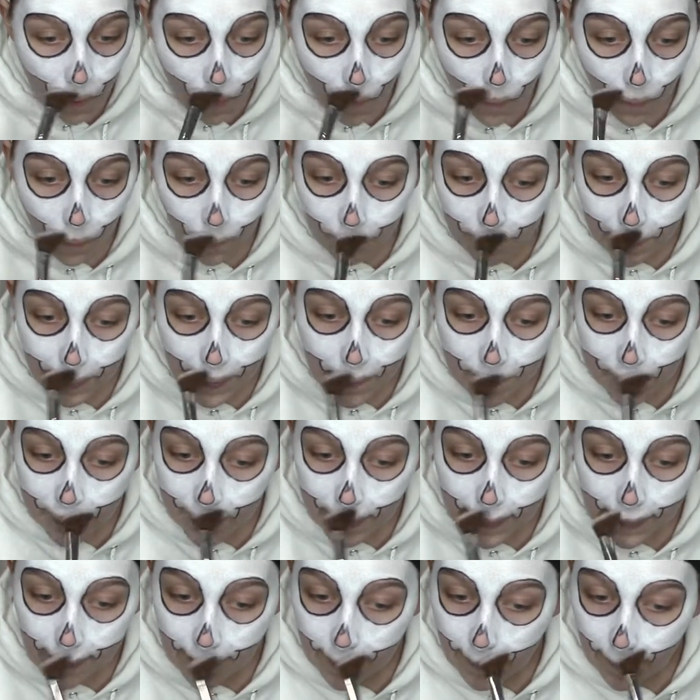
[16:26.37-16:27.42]
Or
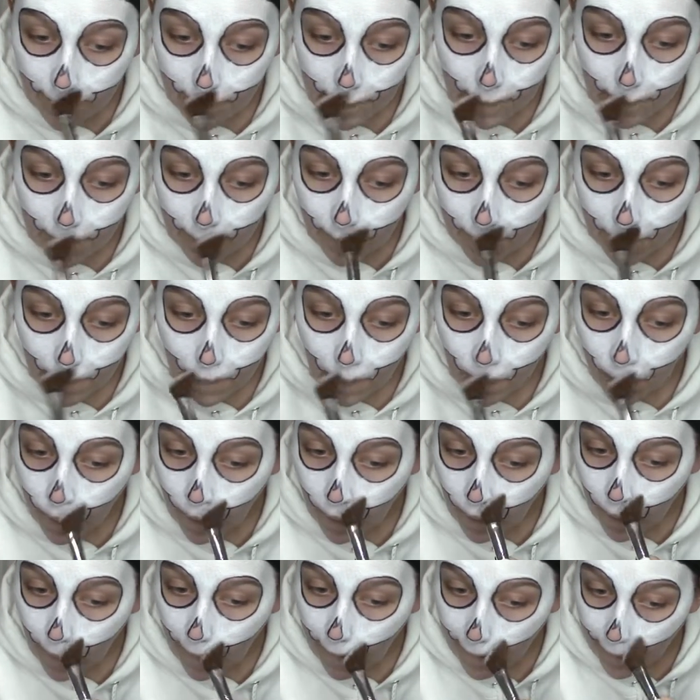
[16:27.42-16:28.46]
maybe
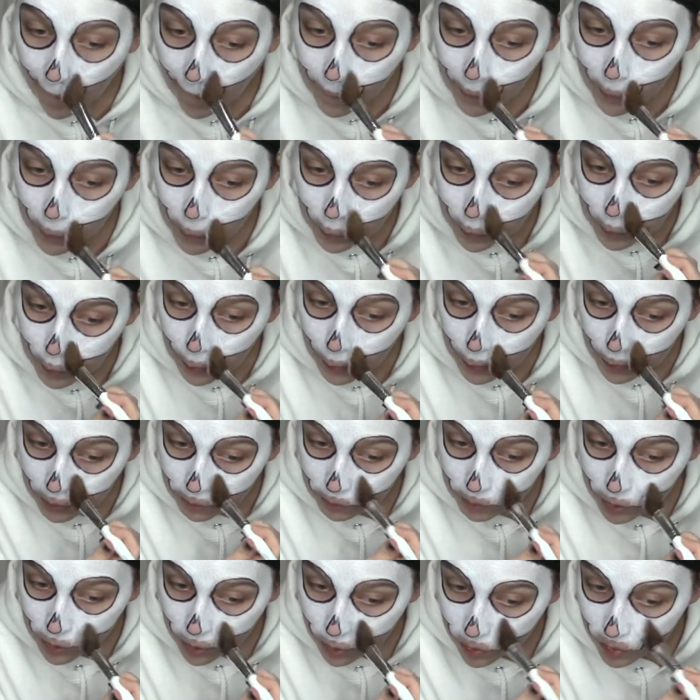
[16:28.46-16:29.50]
I'm just not
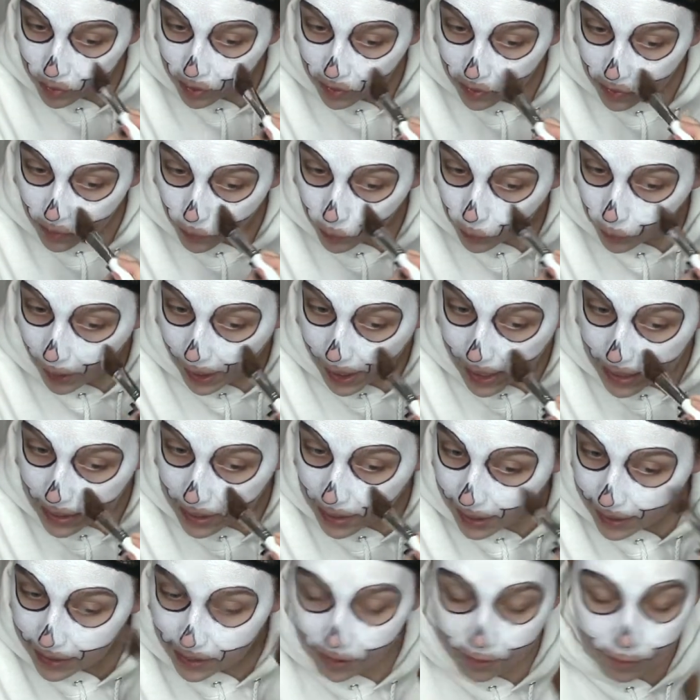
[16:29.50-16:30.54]
even using the right
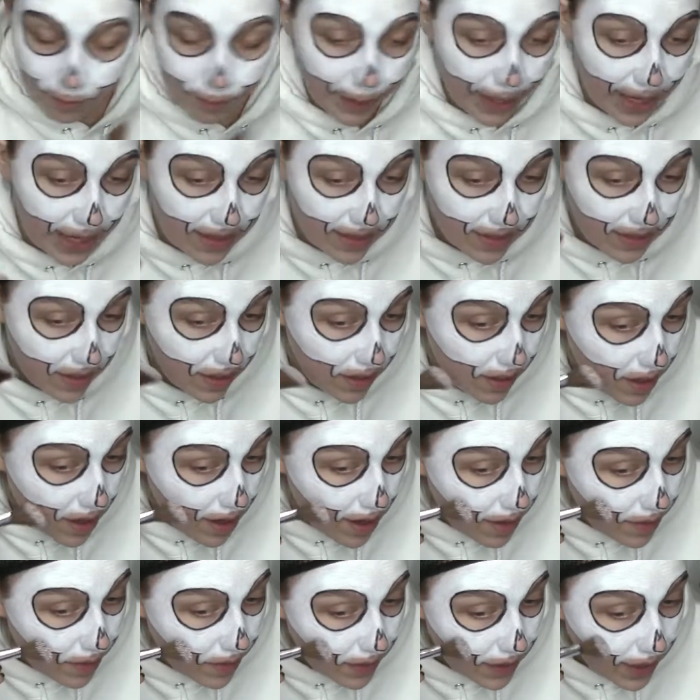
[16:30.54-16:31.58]
kind of paint
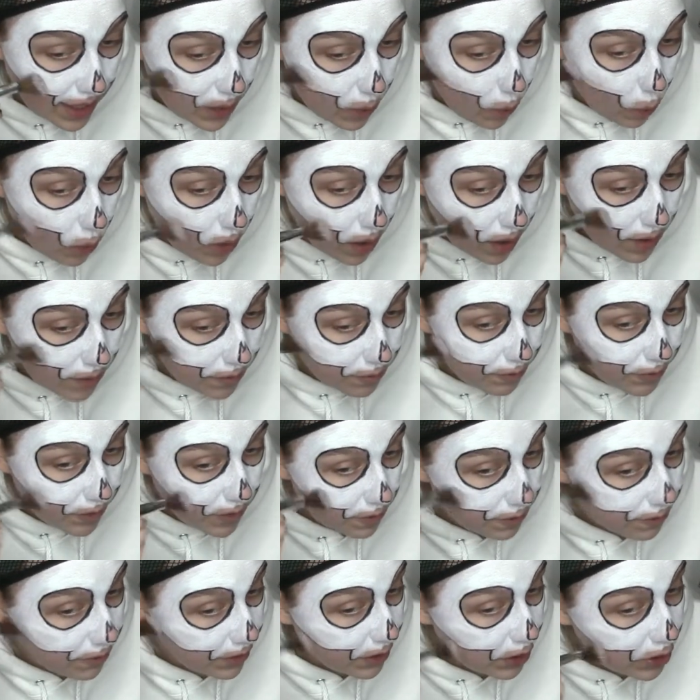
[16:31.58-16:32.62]
that I want for the
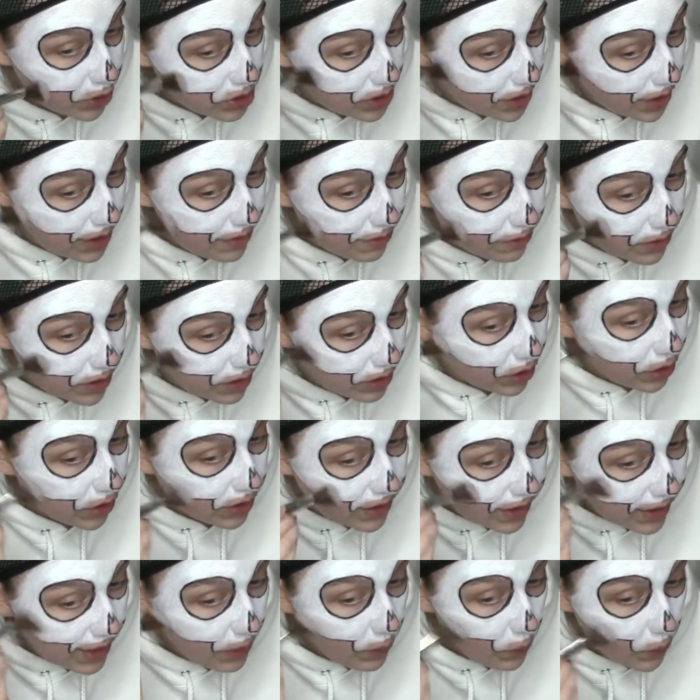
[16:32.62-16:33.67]
finish, for the look
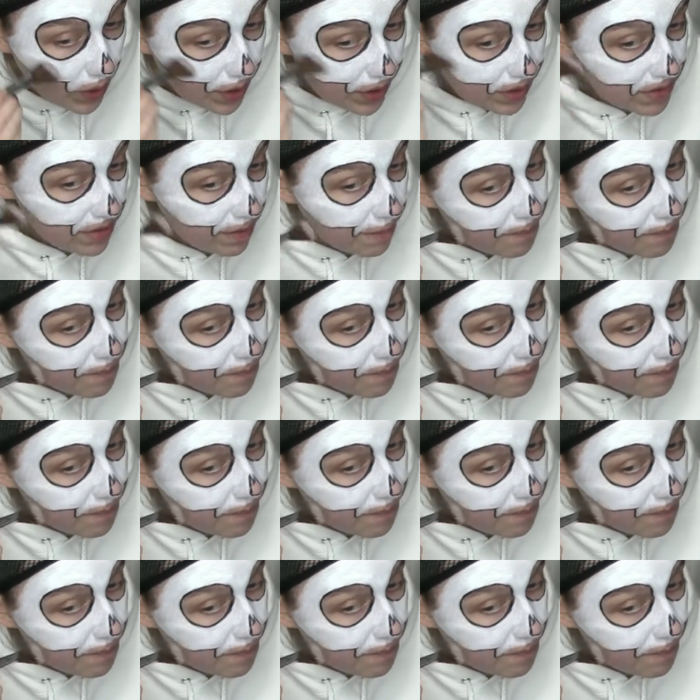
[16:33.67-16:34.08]
that I want.